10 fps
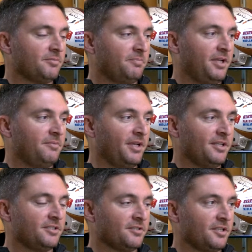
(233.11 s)
Peyton
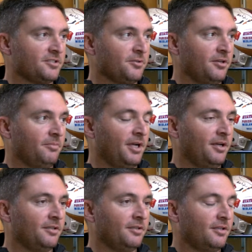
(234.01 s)
Manning tells that story
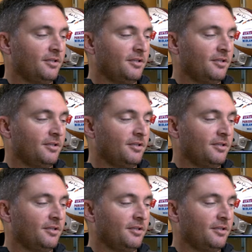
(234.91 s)
about